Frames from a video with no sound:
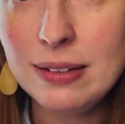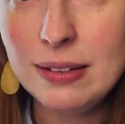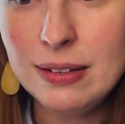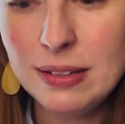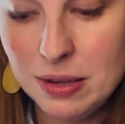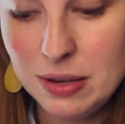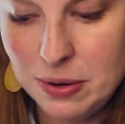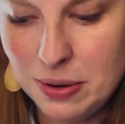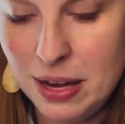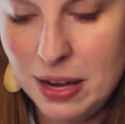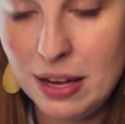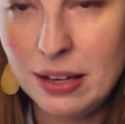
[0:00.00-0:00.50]

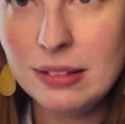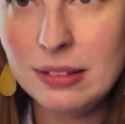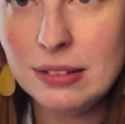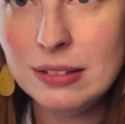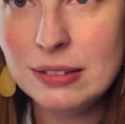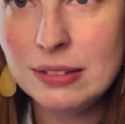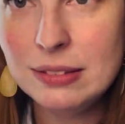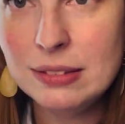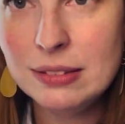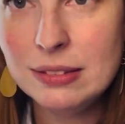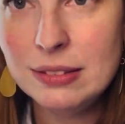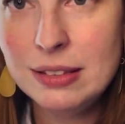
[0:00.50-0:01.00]
Okay,
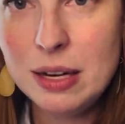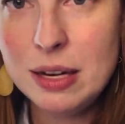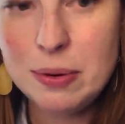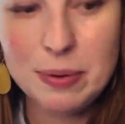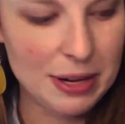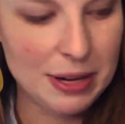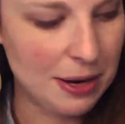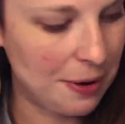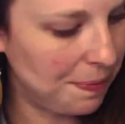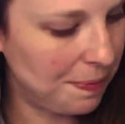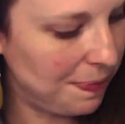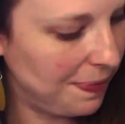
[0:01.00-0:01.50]
there we
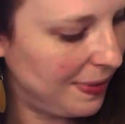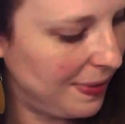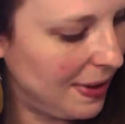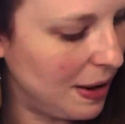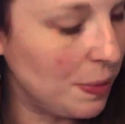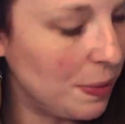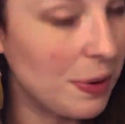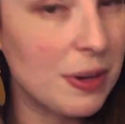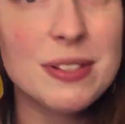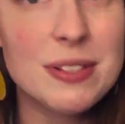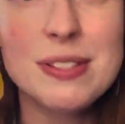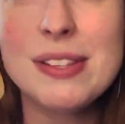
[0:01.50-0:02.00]
go, that
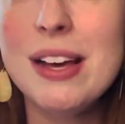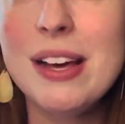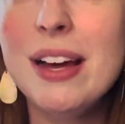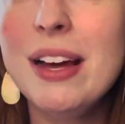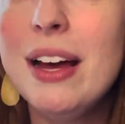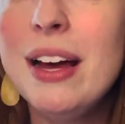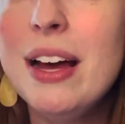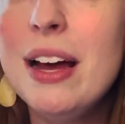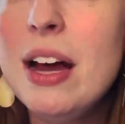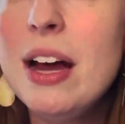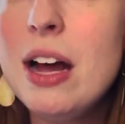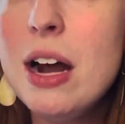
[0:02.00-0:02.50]
works.
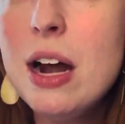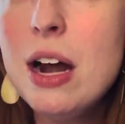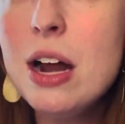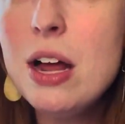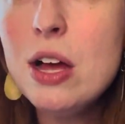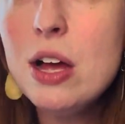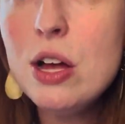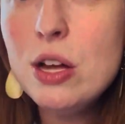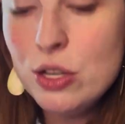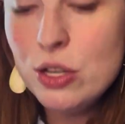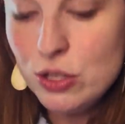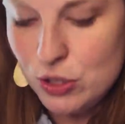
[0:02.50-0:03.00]

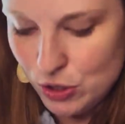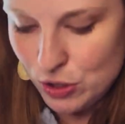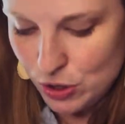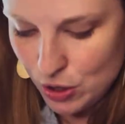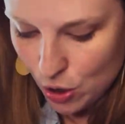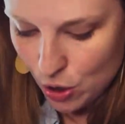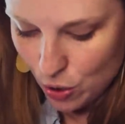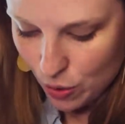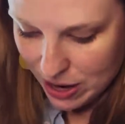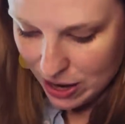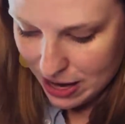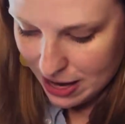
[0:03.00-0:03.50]

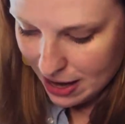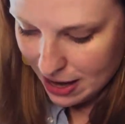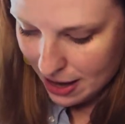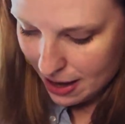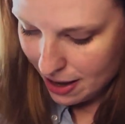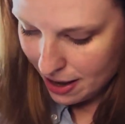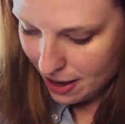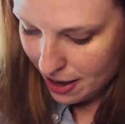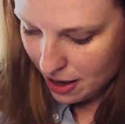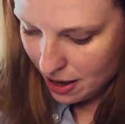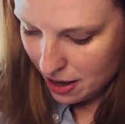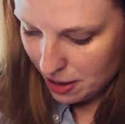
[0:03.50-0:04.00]
So
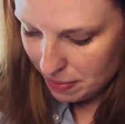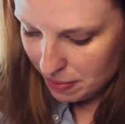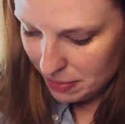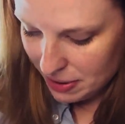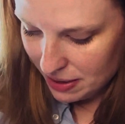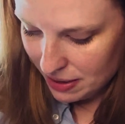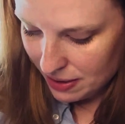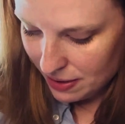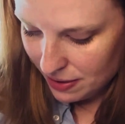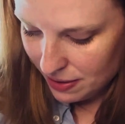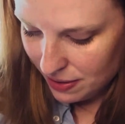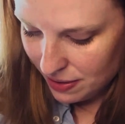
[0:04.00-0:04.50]

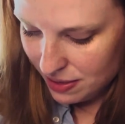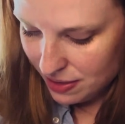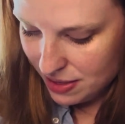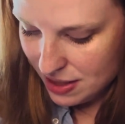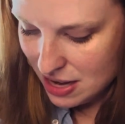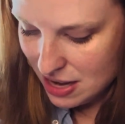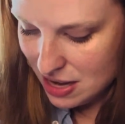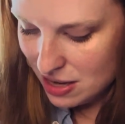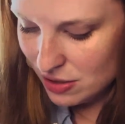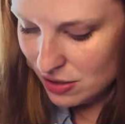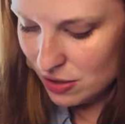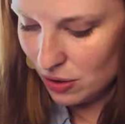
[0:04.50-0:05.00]

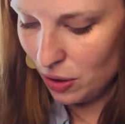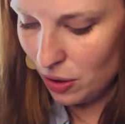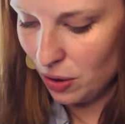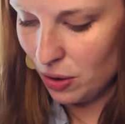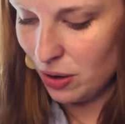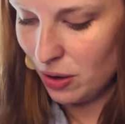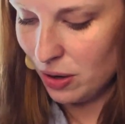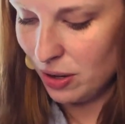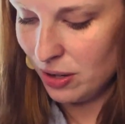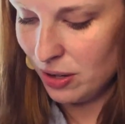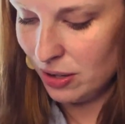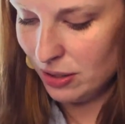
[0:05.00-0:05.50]
these
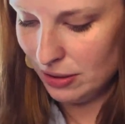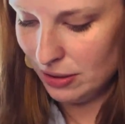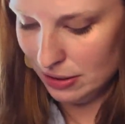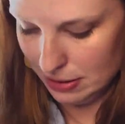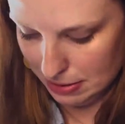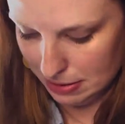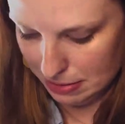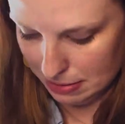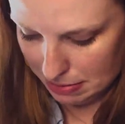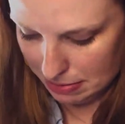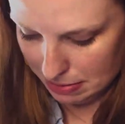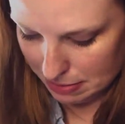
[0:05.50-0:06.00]
are,
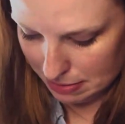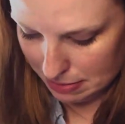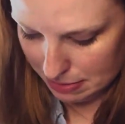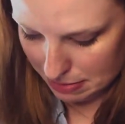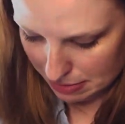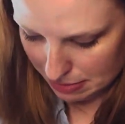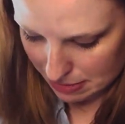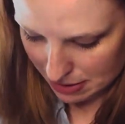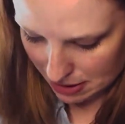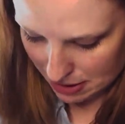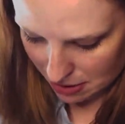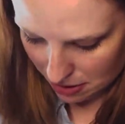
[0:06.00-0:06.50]

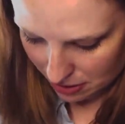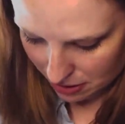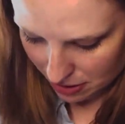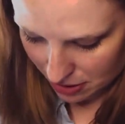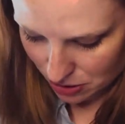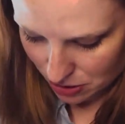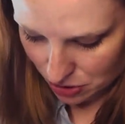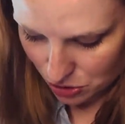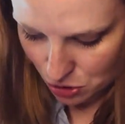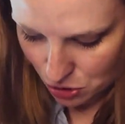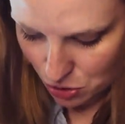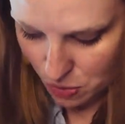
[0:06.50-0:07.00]
and I'll
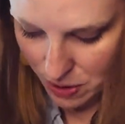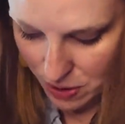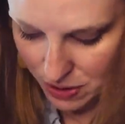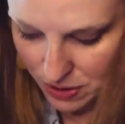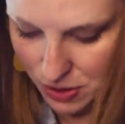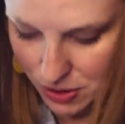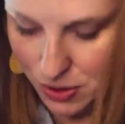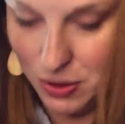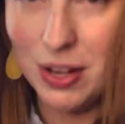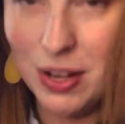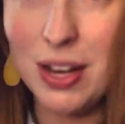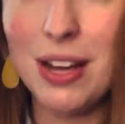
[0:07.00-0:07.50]
undo one so
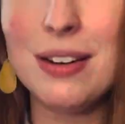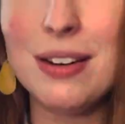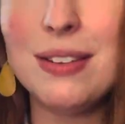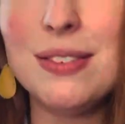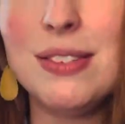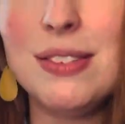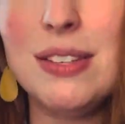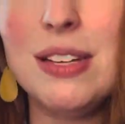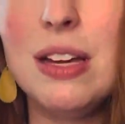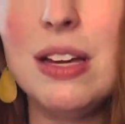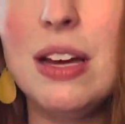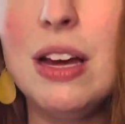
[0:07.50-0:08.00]
you can kind of
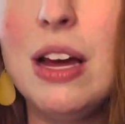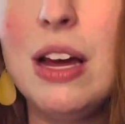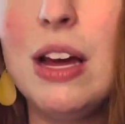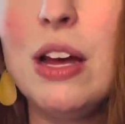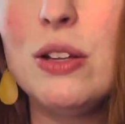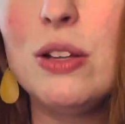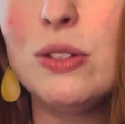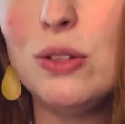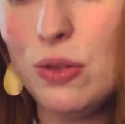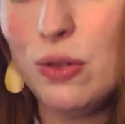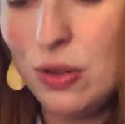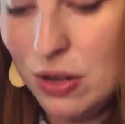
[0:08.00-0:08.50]
see.
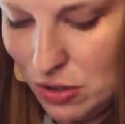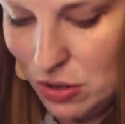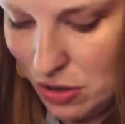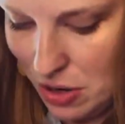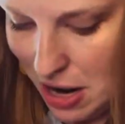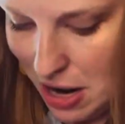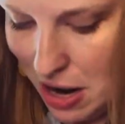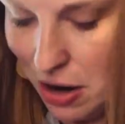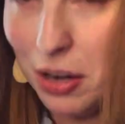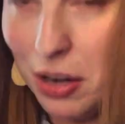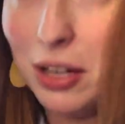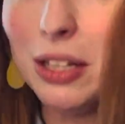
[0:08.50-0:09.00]
So these are
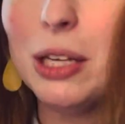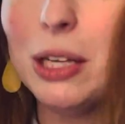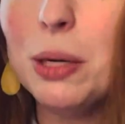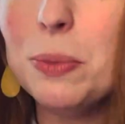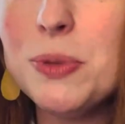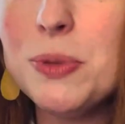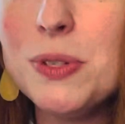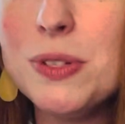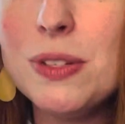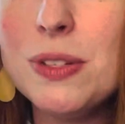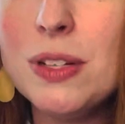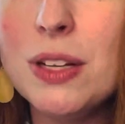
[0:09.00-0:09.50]
hair
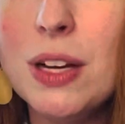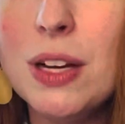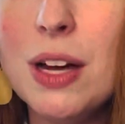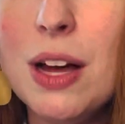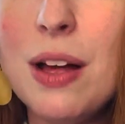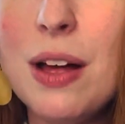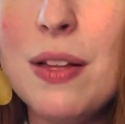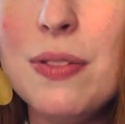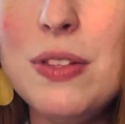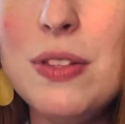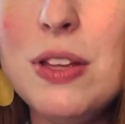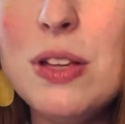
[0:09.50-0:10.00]
clips.
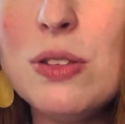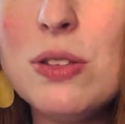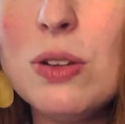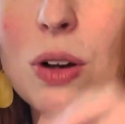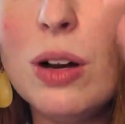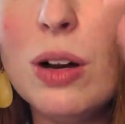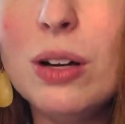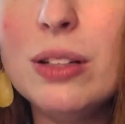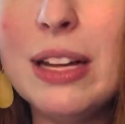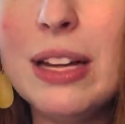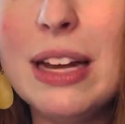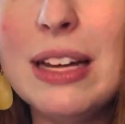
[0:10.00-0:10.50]
These
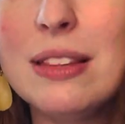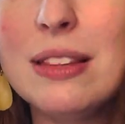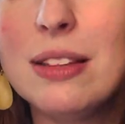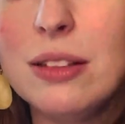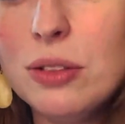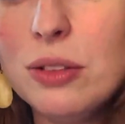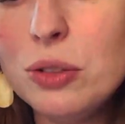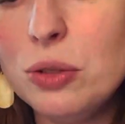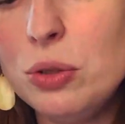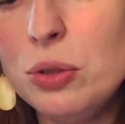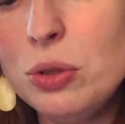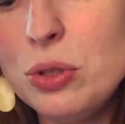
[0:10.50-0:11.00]
are like the
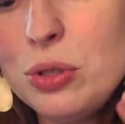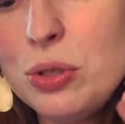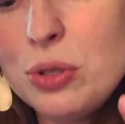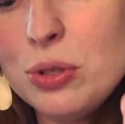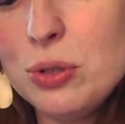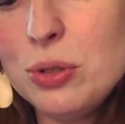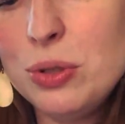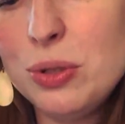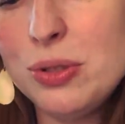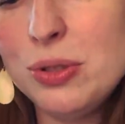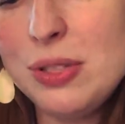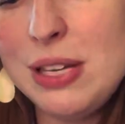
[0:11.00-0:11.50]
little
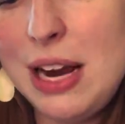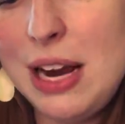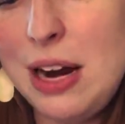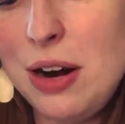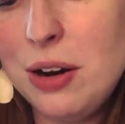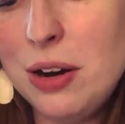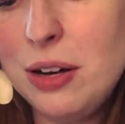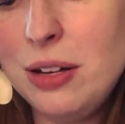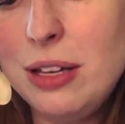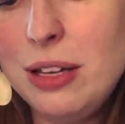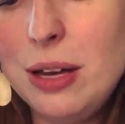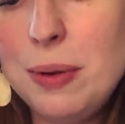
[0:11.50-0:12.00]
girls' hair
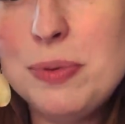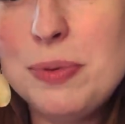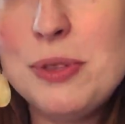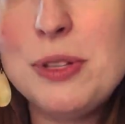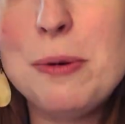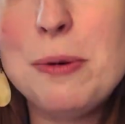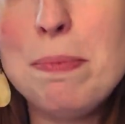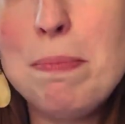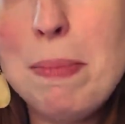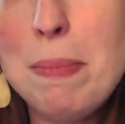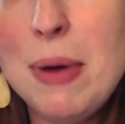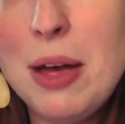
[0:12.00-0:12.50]
clips. They're
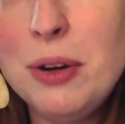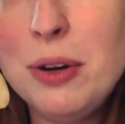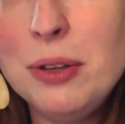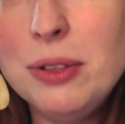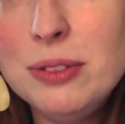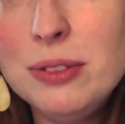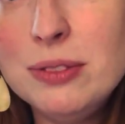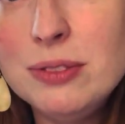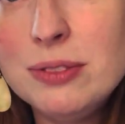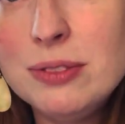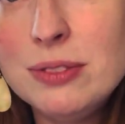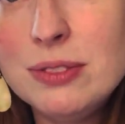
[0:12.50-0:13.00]
metal,